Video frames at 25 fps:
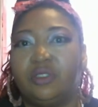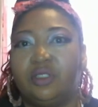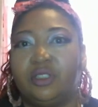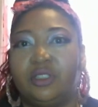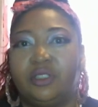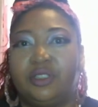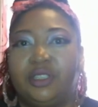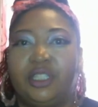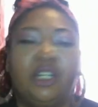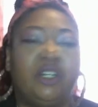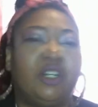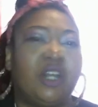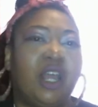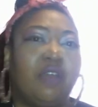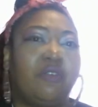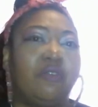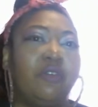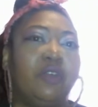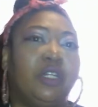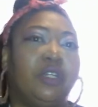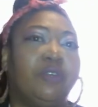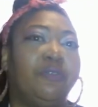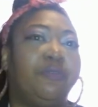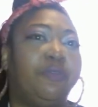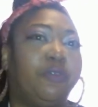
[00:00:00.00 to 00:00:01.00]
they're not
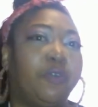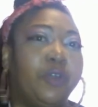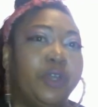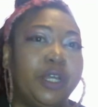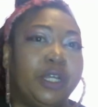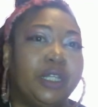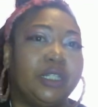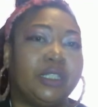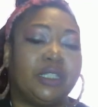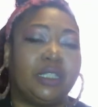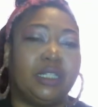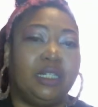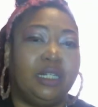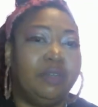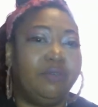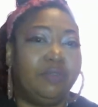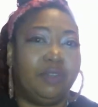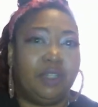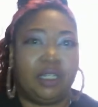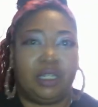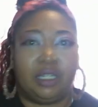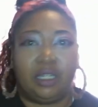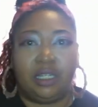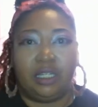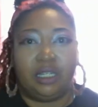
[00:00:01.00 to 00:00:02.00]
really friends.
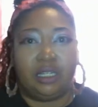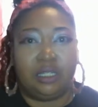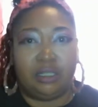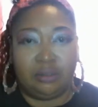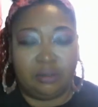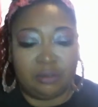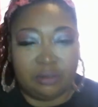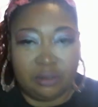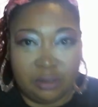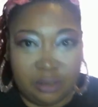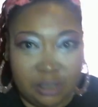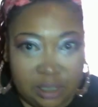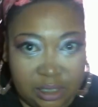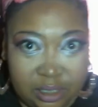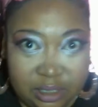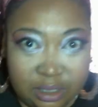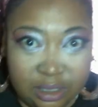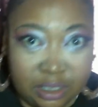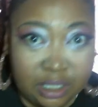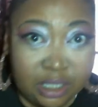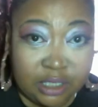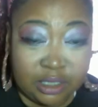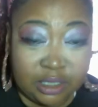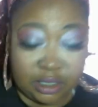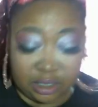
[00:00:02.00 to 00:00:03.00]
Olivia
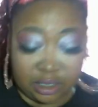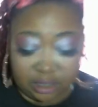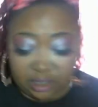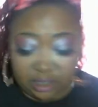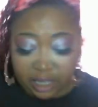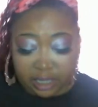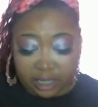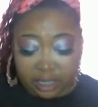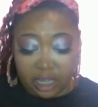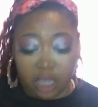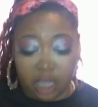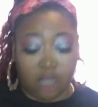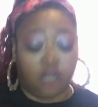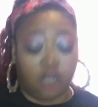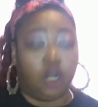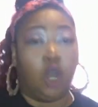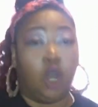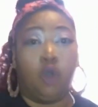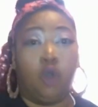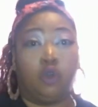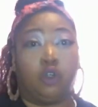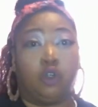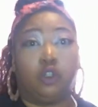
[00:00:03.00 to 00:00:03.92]
is like a loner.